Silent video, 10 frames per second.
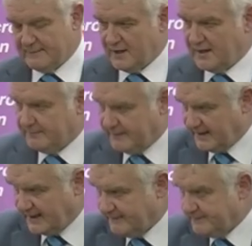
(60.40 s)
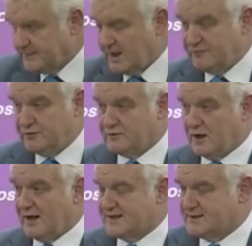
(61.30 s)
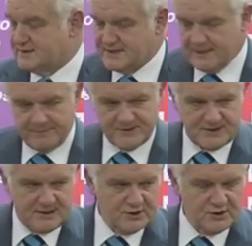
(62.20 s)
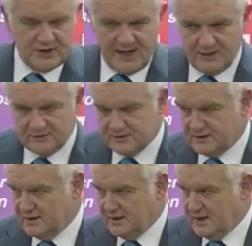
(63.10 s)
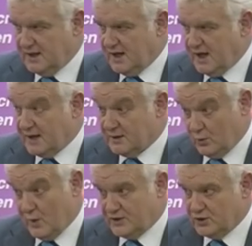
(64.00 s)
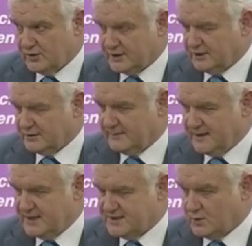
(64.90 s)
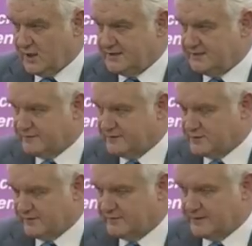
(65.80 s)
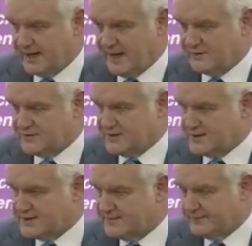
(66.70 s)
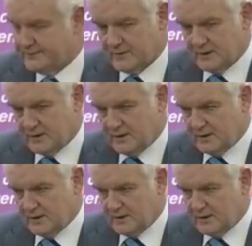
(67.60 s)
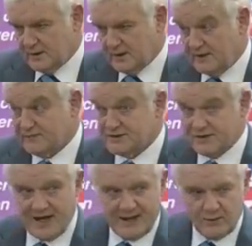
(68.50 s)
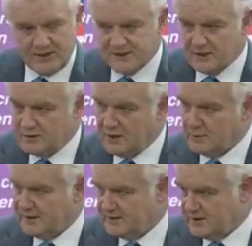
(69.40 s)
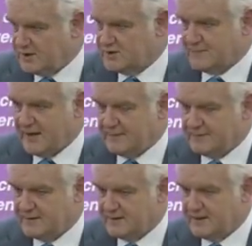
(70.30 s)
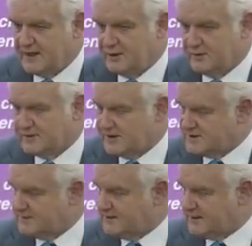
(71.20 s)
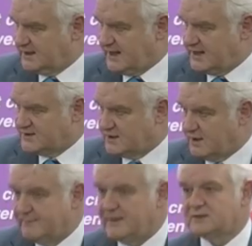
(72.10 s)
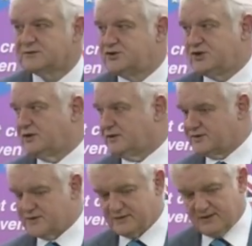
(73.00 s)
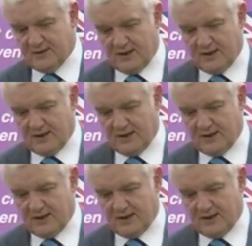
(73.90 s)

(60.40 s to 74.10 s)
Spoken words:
that might be if you've got less than 10% shout and when your economy is quite different to everybody else's. Even today we're told, aren't we, in the newspaper, that the EU have got something against our milk jugs.